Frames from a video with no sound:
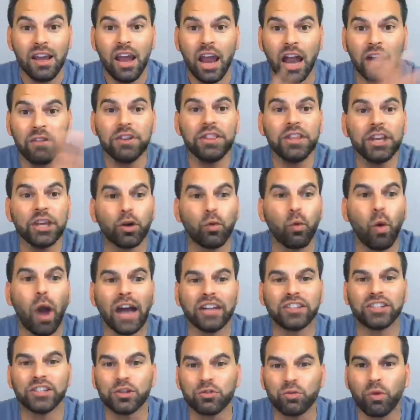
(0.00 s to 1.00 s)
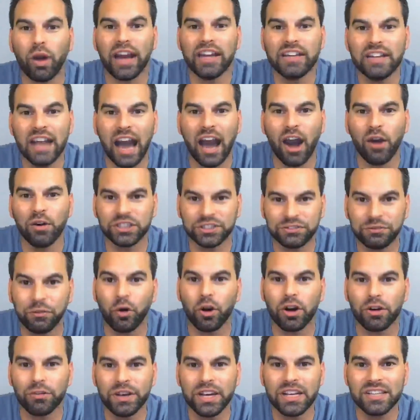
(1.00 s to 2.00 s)
Everything you're watching right now is
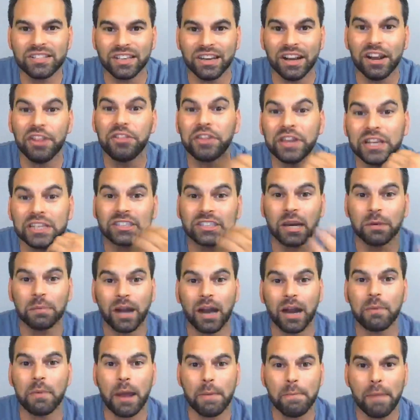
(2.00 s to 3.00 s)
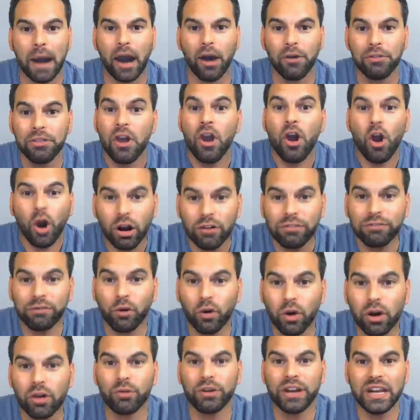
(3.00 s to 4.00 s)
for a reason. The things coming out of my mouth are
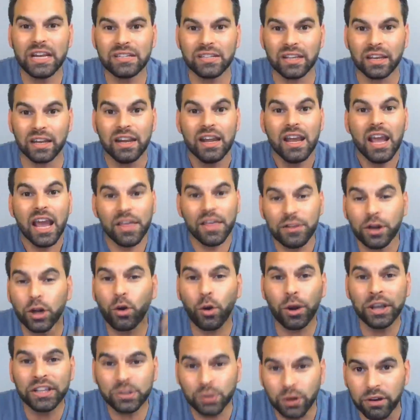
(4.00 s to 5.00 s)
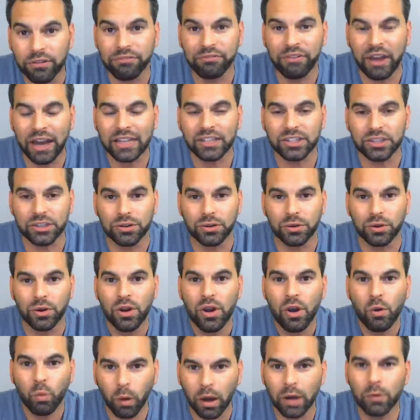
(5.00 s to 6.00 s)
for a reason. And they're going to affect you
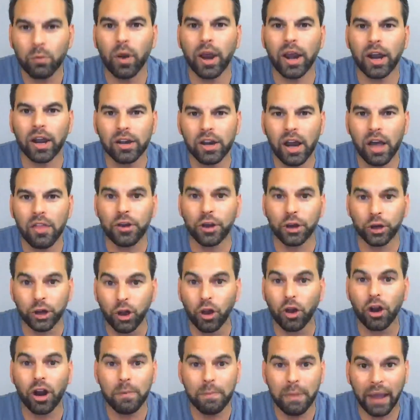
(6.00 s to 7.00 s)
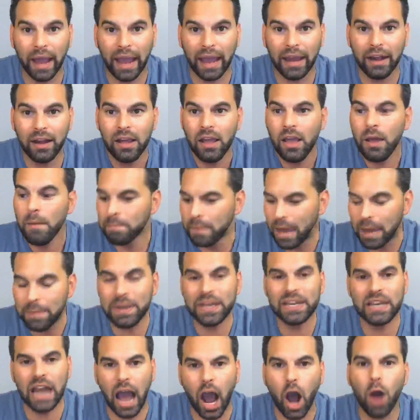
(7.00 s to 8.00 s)
one way or another, good or bad,
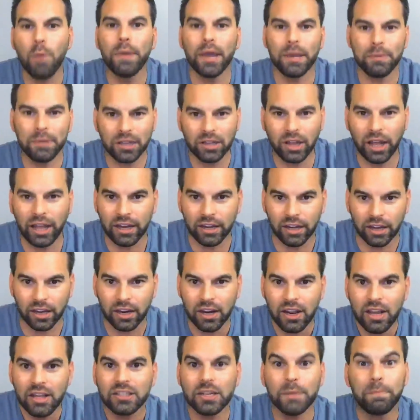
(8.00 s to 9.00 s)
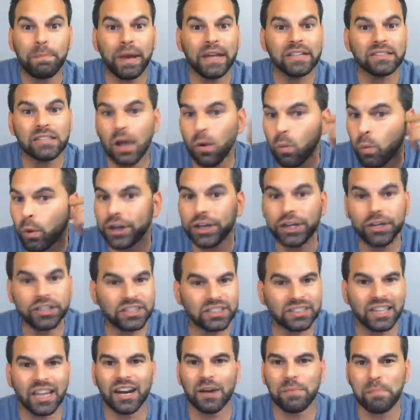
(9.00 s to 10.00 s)
maybe now, maybe later. Depends on where your
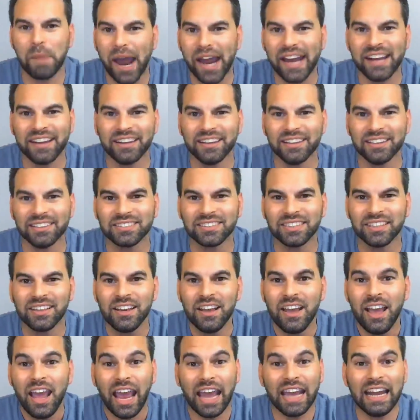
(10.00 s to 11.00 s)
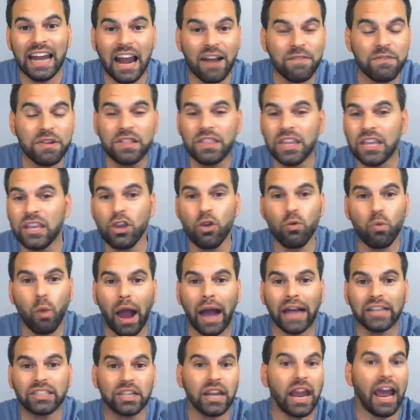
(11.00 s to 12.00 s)
state of mind is. And everything you
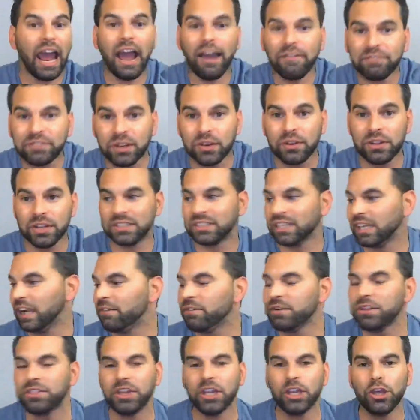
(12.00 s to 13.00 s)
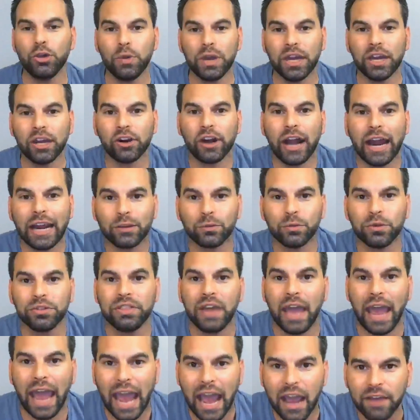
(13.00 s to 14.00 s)
watch after this, and everything you interact
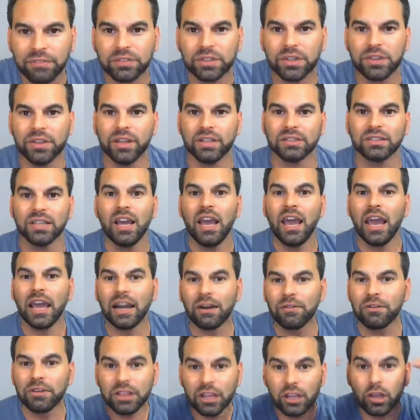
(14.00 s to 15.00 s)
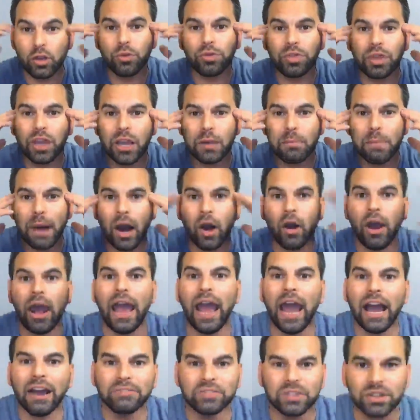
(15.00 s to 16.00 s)
with after this, and everything you think about
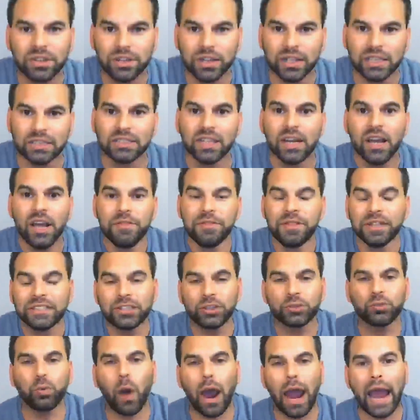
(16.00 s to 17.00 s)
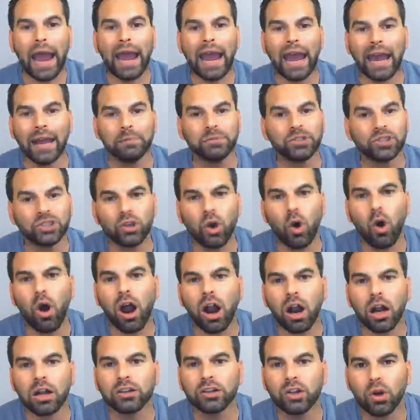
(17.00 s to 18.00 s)
after this. This is why I'm so
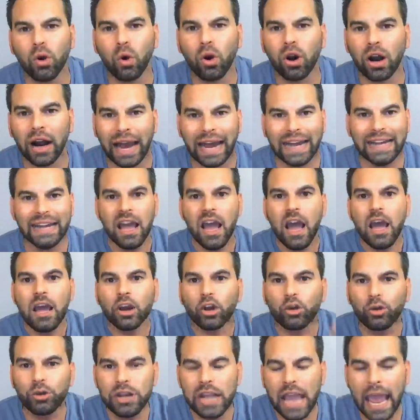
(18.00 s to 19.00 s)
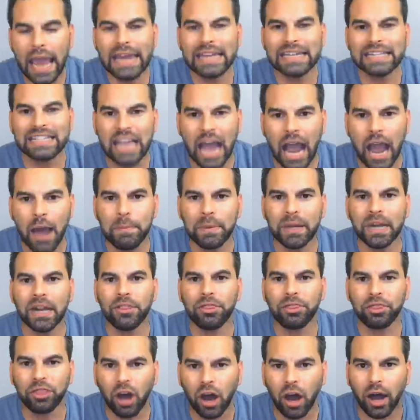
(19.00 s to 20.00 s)
hardcore on create
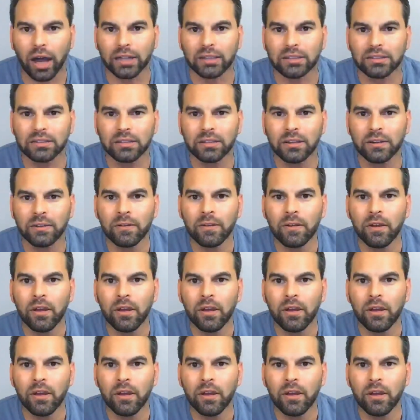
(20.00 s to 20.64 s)
dominant thoughts.